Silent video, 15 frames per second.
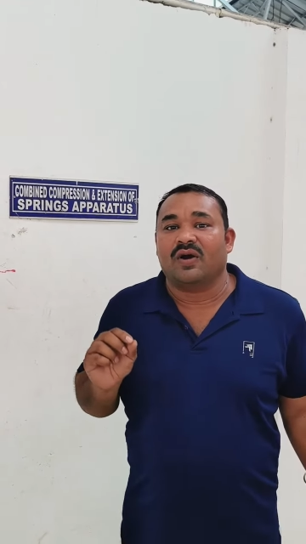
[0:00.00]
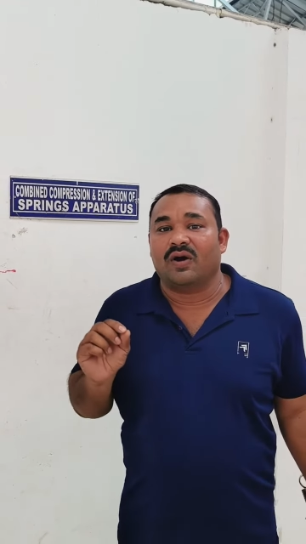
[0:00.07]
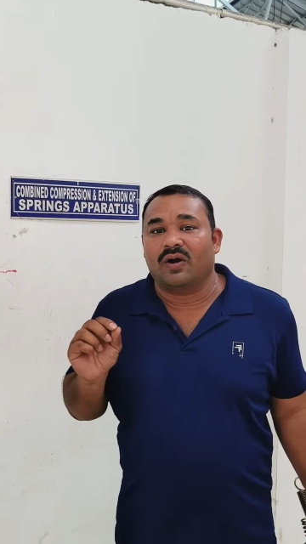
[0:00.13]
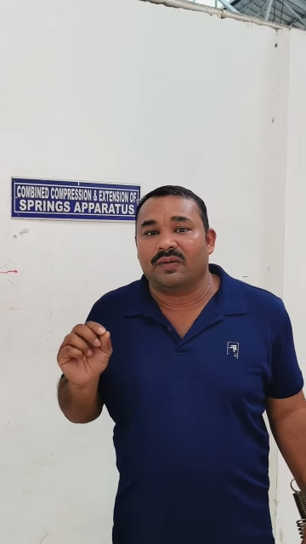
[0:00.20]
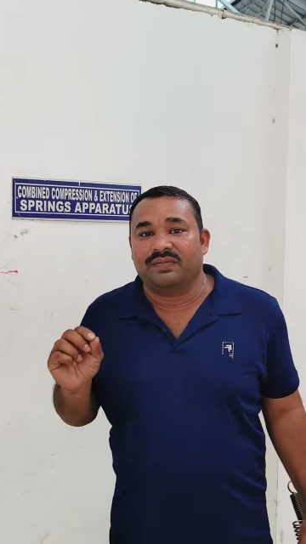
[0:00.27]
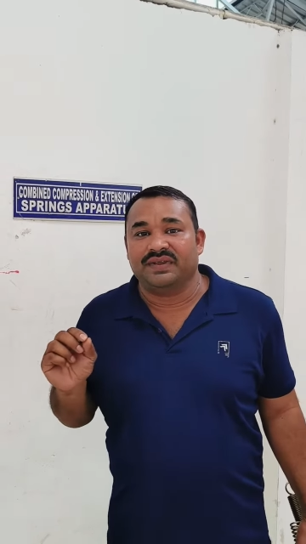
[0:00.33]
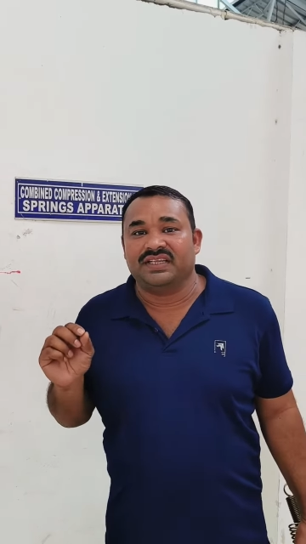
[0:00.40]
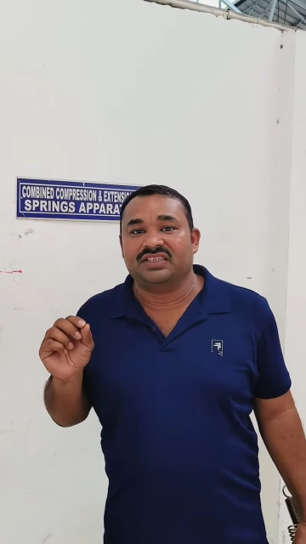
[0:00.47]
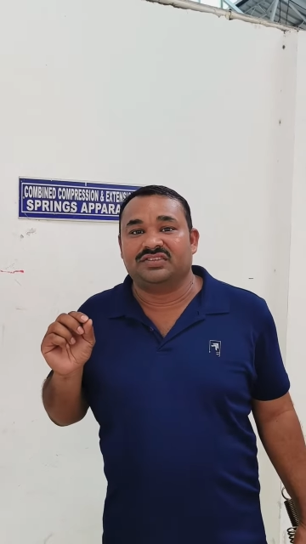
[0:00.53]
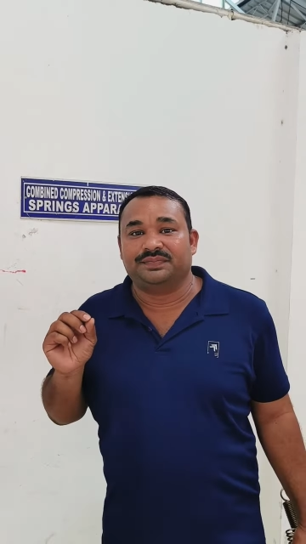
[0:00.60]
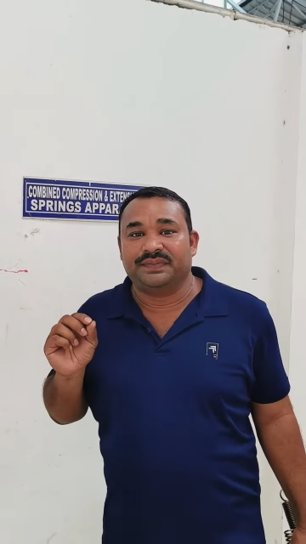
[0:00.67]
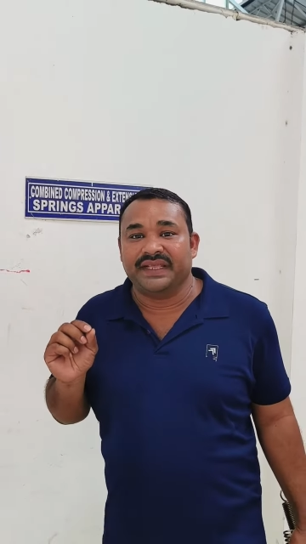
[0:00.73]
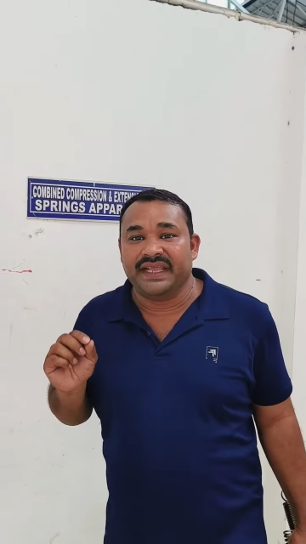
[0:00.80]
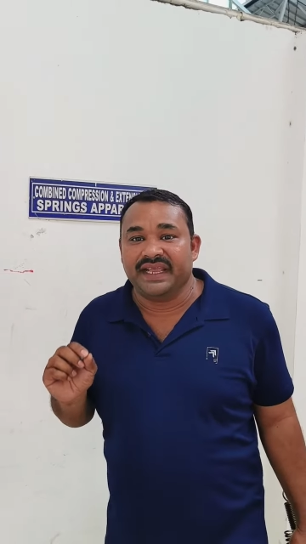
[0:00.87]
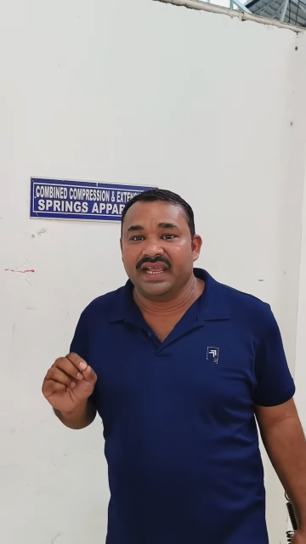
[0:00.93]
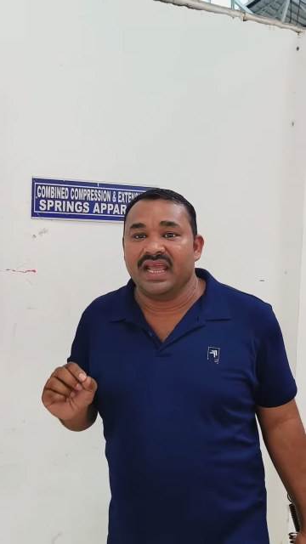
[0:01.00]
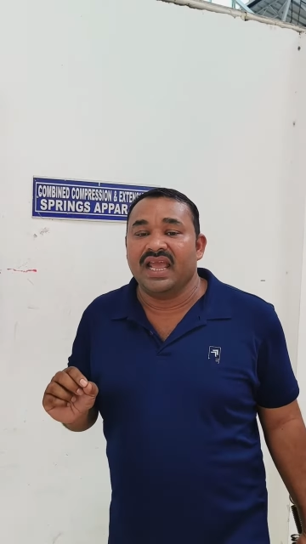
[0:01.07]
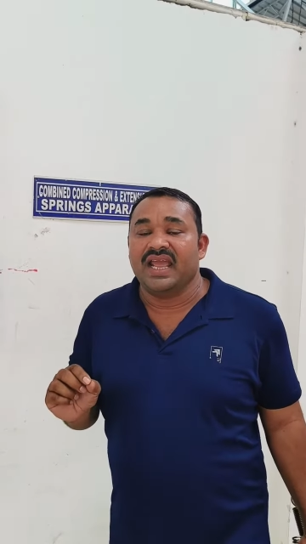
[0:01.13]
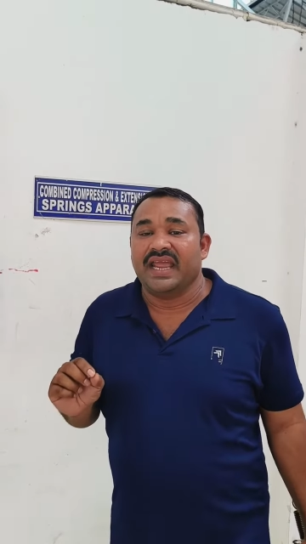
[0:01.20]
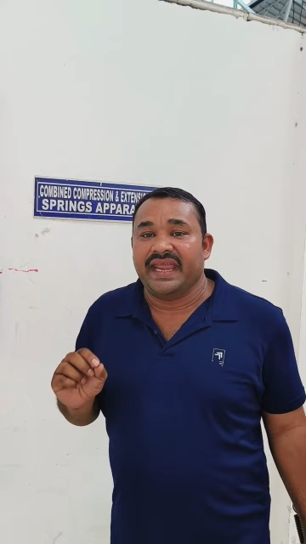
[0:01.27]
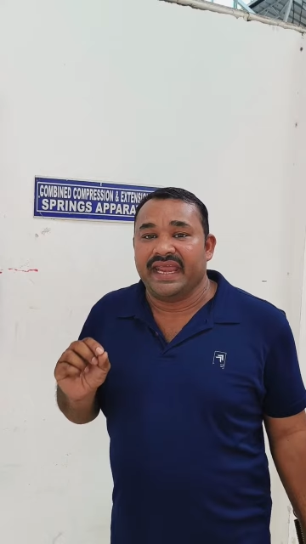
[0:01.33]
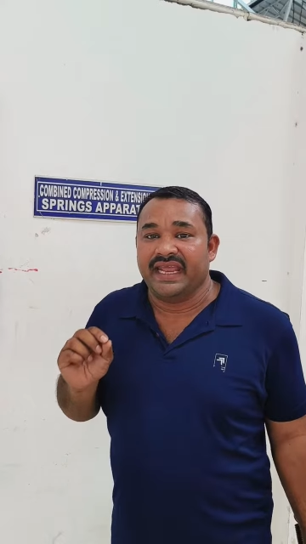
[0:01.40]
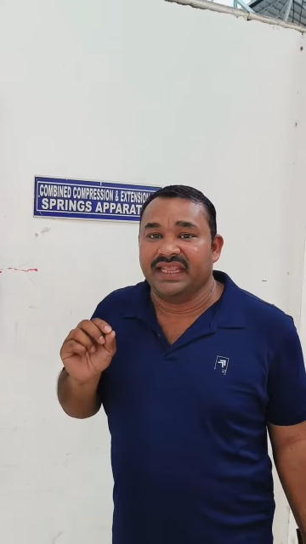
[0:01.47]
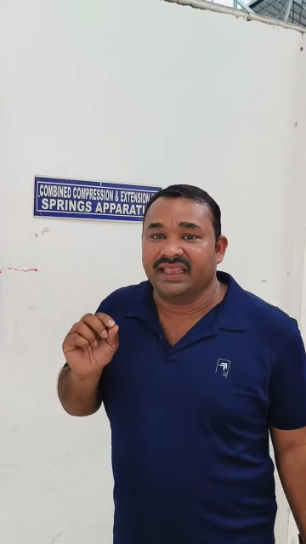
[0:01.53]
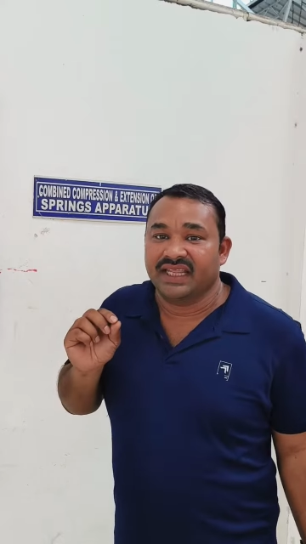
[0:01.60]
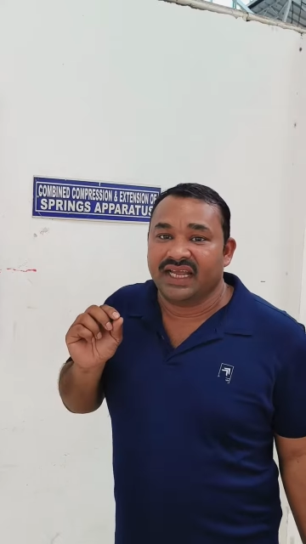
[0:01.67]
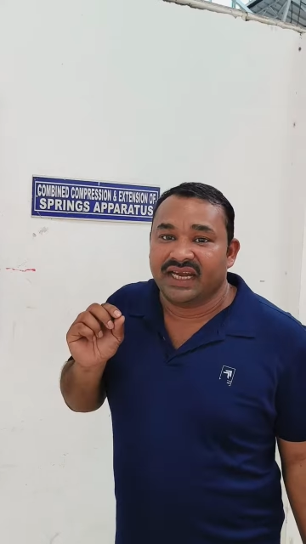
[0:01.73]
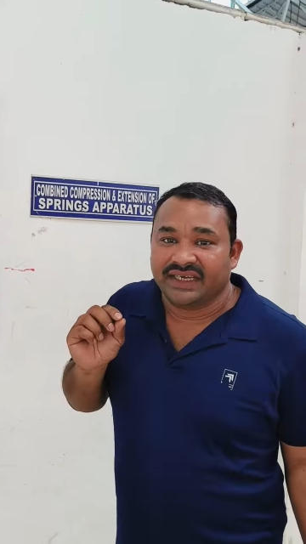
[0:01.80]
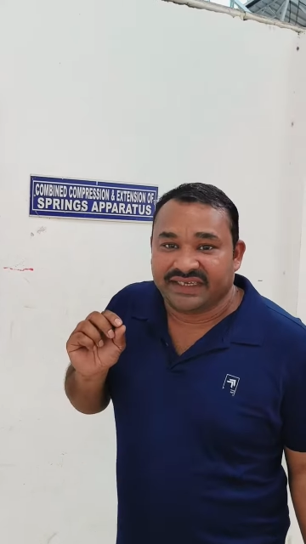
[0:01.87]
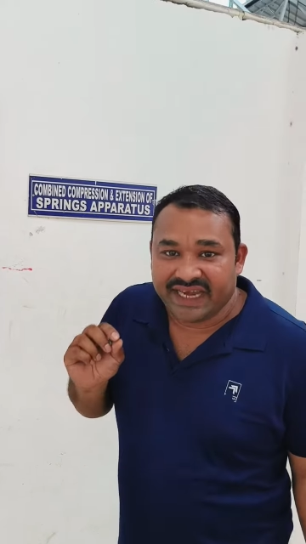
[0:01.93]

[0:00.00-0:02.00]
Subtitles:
of spring in